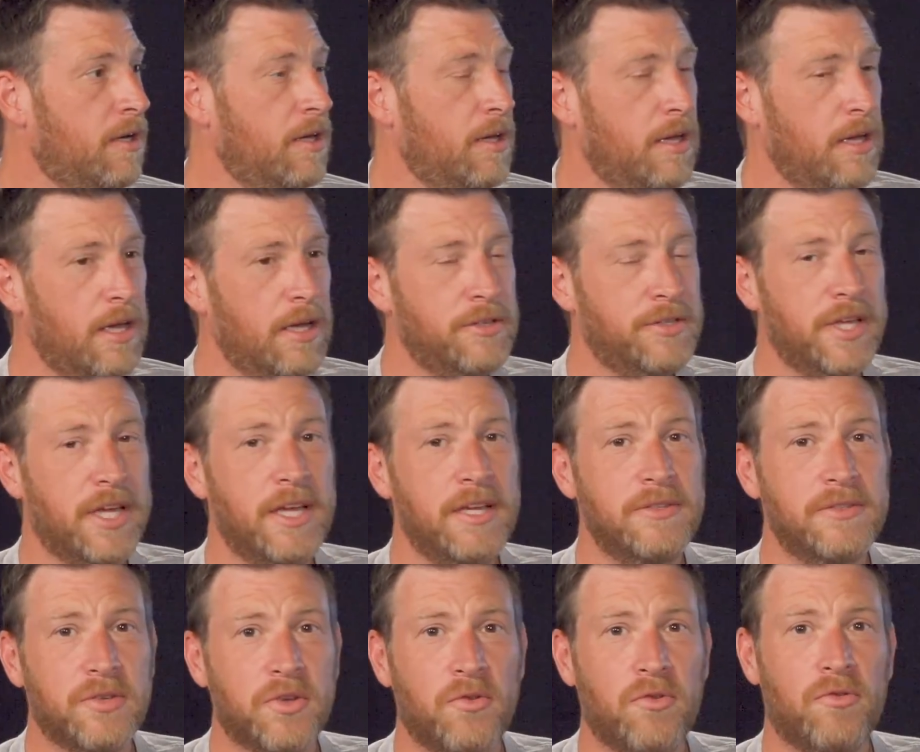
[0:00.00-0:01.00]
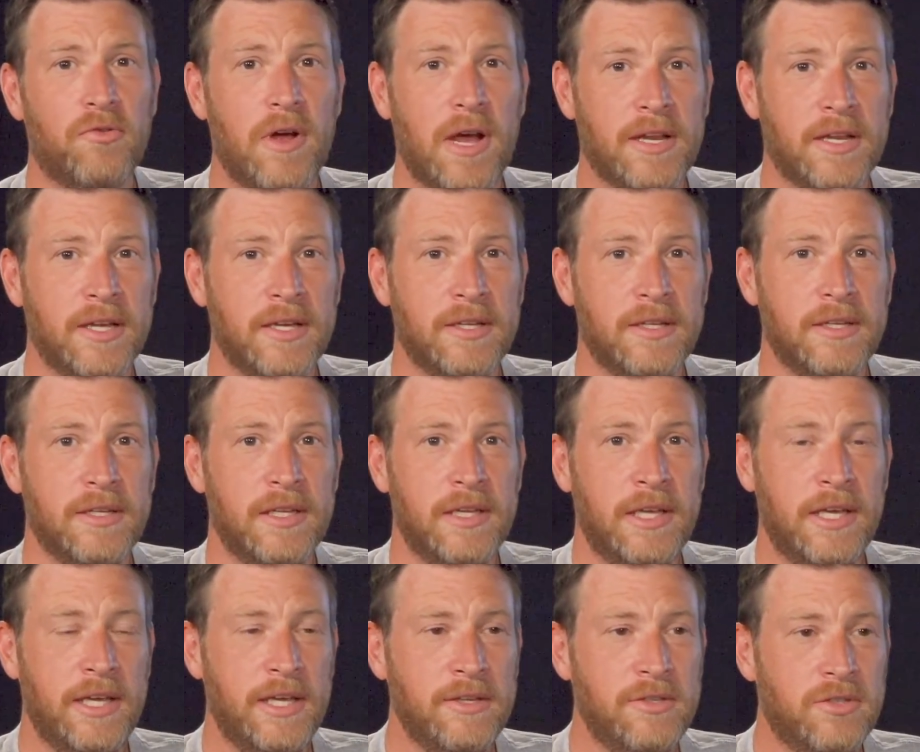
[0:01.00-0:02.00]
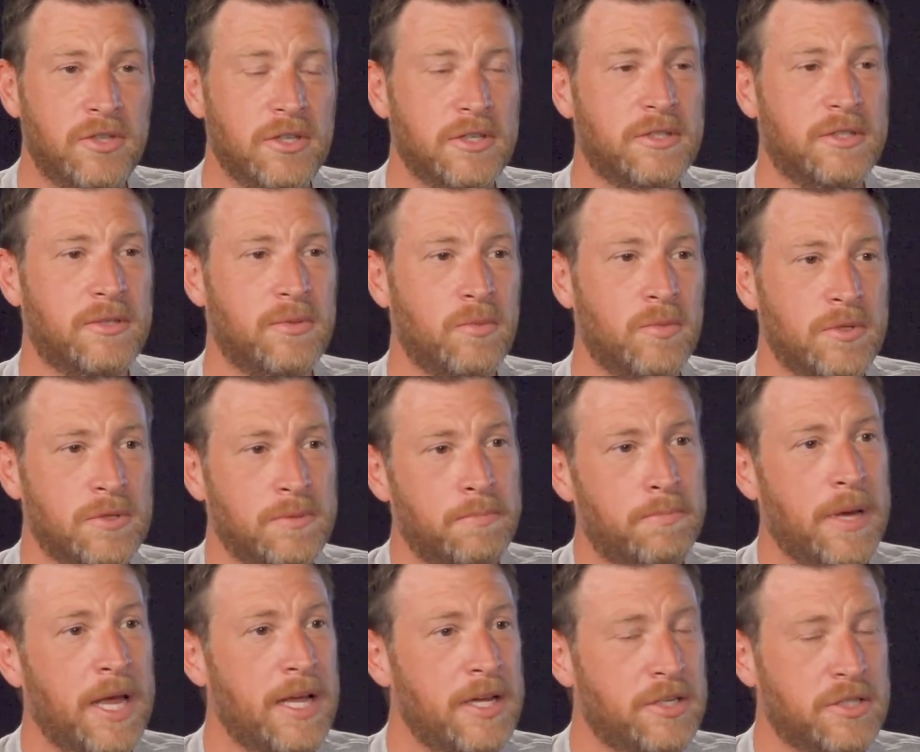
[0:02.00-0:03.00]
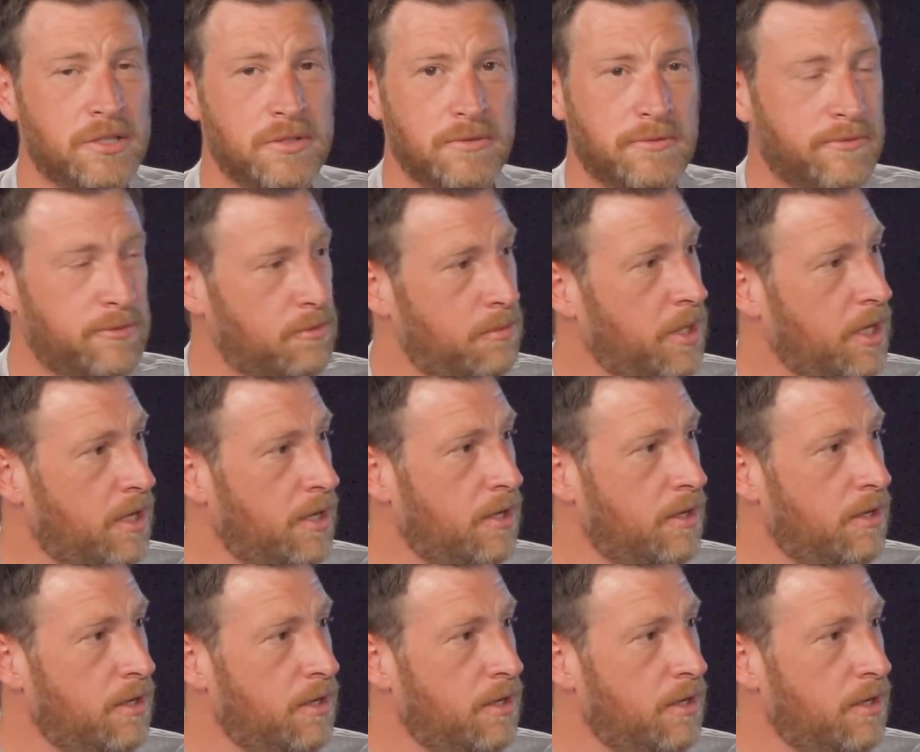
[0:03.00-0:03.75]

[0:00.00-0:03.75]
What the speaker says: And to his credit, he just was patient for me.